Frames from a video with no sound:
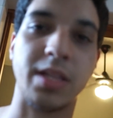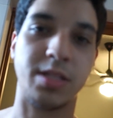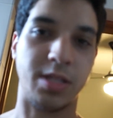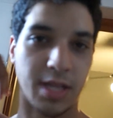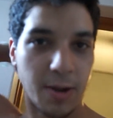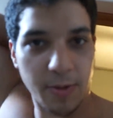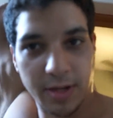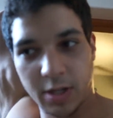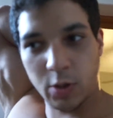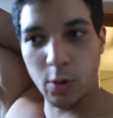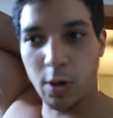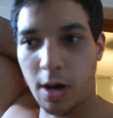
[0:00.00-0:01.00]
today we're
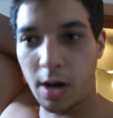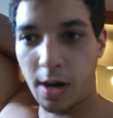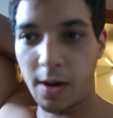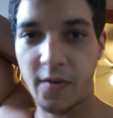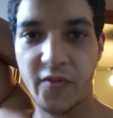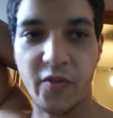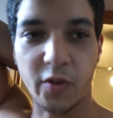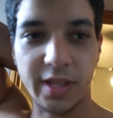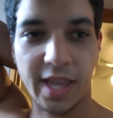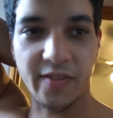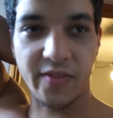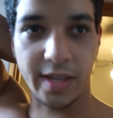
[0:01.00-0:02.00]
gonna do a full
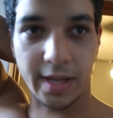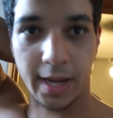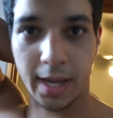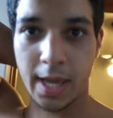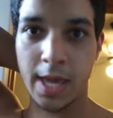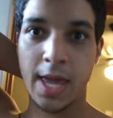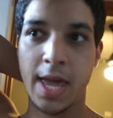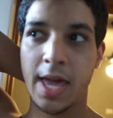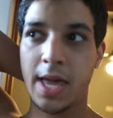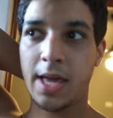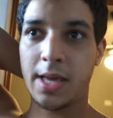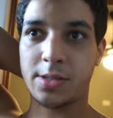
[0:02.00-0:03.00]
day of eating.
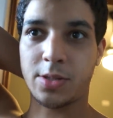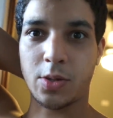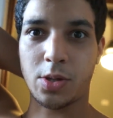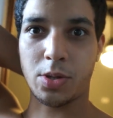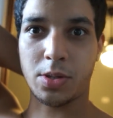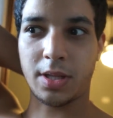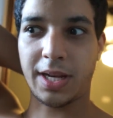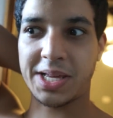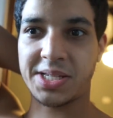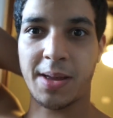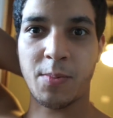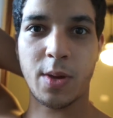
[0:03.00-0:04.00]
So the
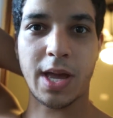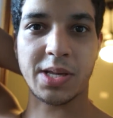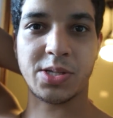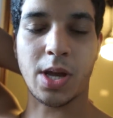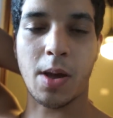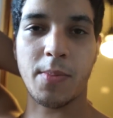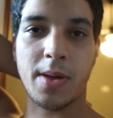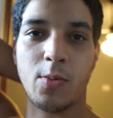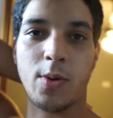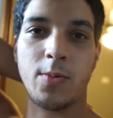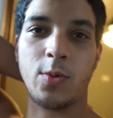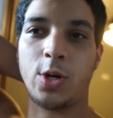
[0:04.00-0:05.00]
last time you guys saw me,
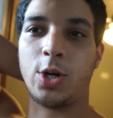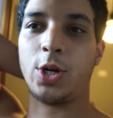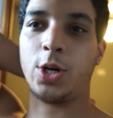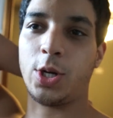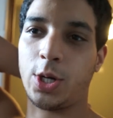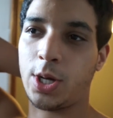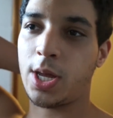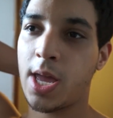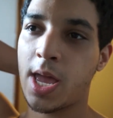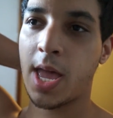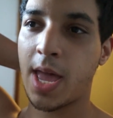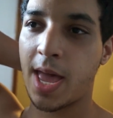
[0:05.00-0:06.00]
we were
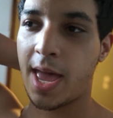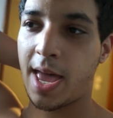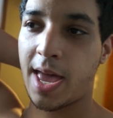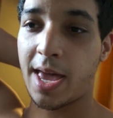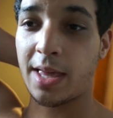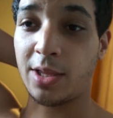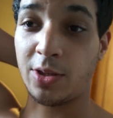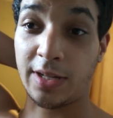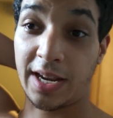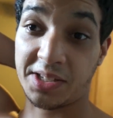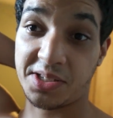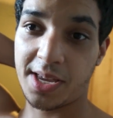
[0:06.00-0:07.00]
in the
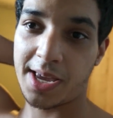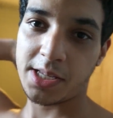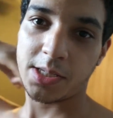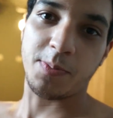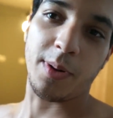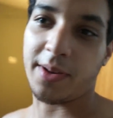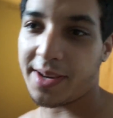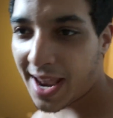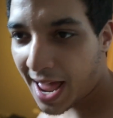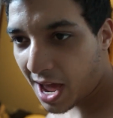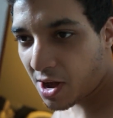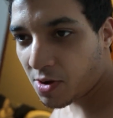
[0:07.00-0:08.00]
United States, but
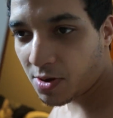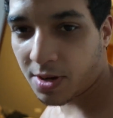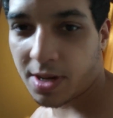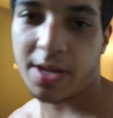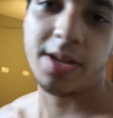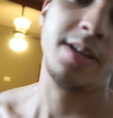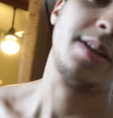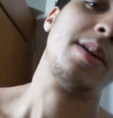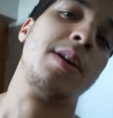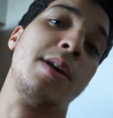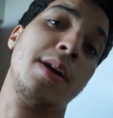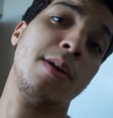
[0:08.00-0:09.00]
now
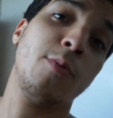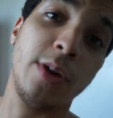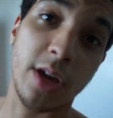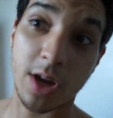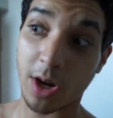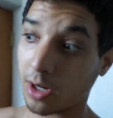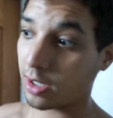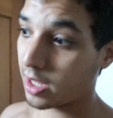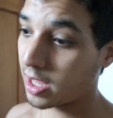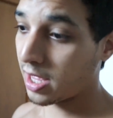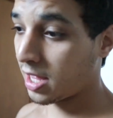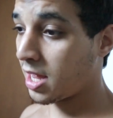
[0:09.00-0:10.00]
we are
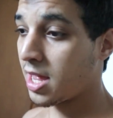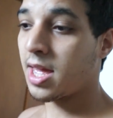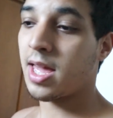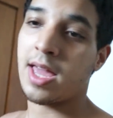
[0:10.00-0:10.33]
currently